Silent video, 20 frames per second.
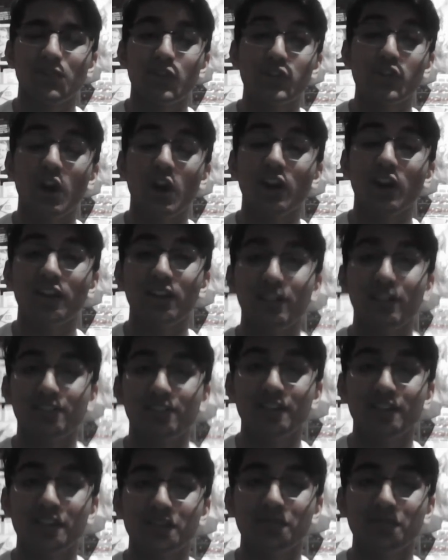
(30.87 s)
Shocking,
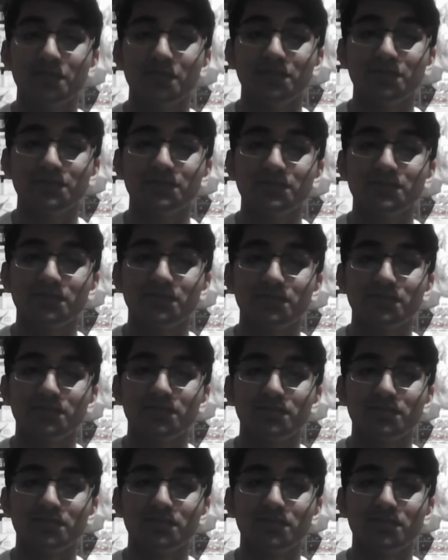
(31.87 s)
isn't it?
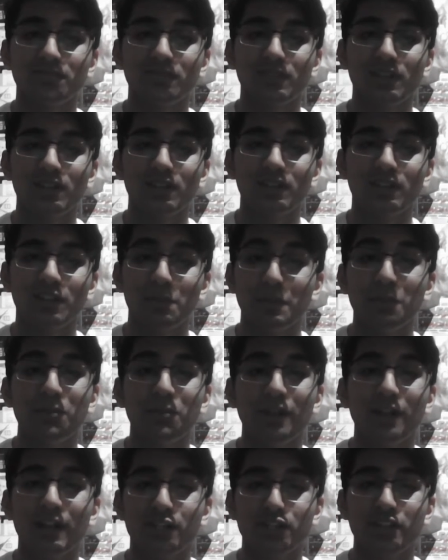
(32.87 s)
That
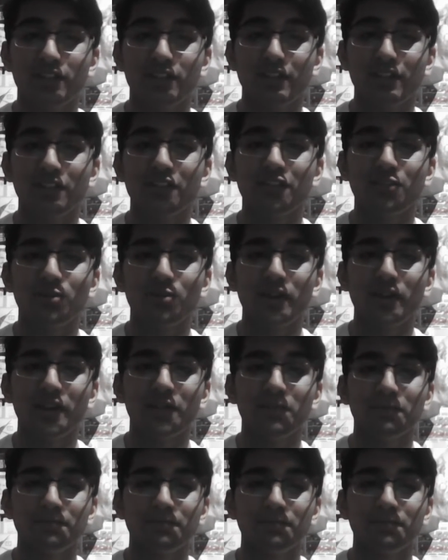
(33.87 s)
people actually think this way?